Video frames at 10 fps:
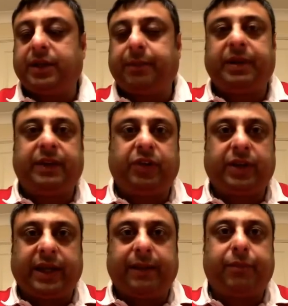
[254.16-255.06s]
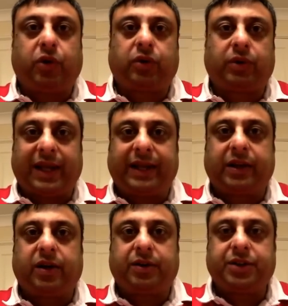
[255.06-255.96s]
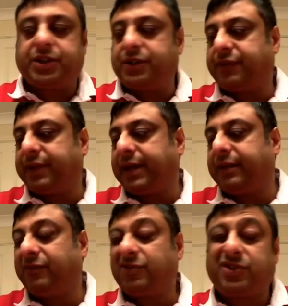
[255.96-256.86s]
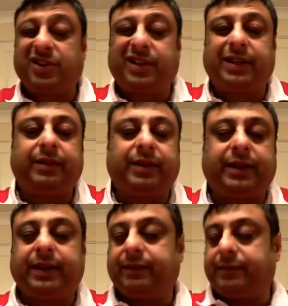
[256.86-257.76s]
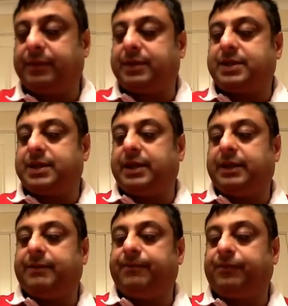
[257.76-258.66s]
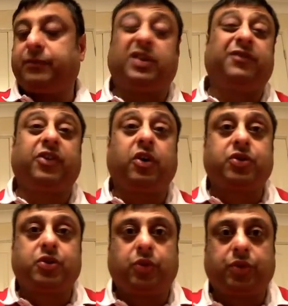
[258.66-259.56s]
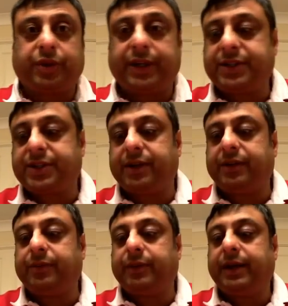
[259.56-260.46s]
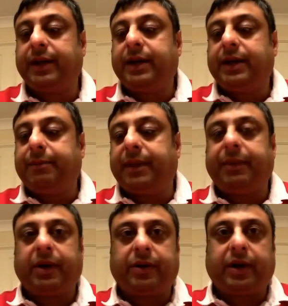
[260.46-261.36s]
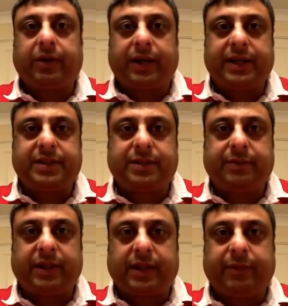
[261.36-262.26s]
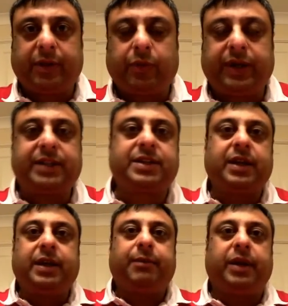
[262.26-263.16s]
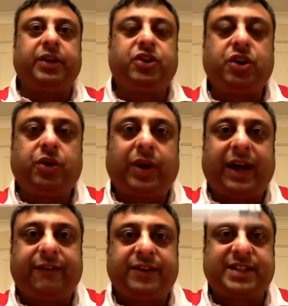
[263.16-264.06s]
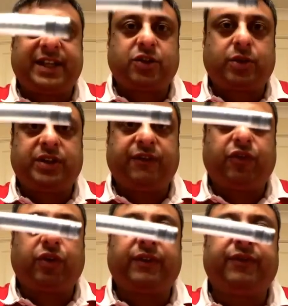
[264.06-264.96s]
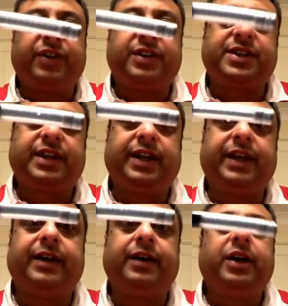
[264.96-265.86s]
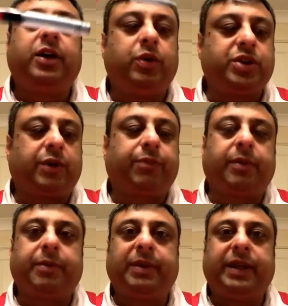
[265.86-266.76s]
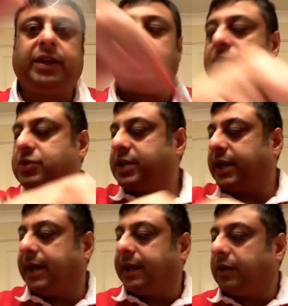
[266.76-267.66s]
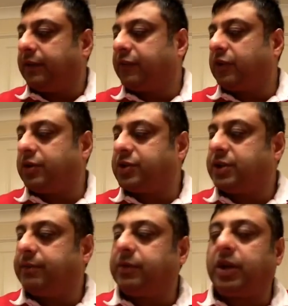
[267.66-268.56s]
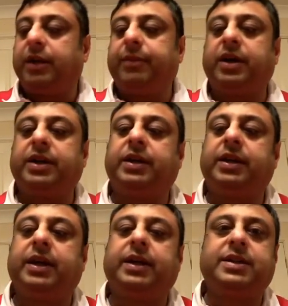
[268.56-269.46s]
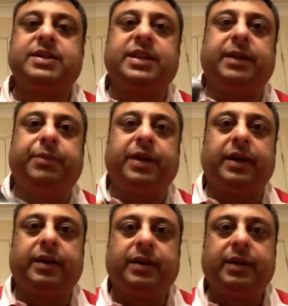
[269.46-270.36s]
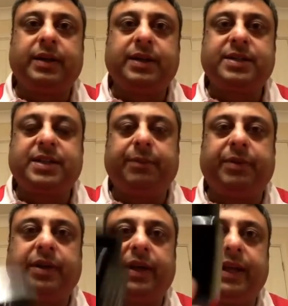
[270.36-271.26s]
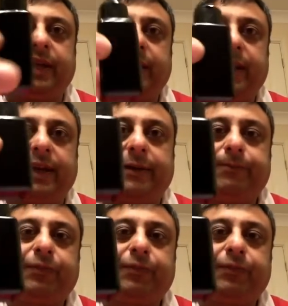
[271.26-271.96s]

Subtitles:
believe you can get bottle and cartridges for that. Unfortunately I forgot to order it, so maybe I'll get some in the coming weeks. But I do have a Z24 converter here, which I'll probably use, and I've got some Diamine sepia ink here,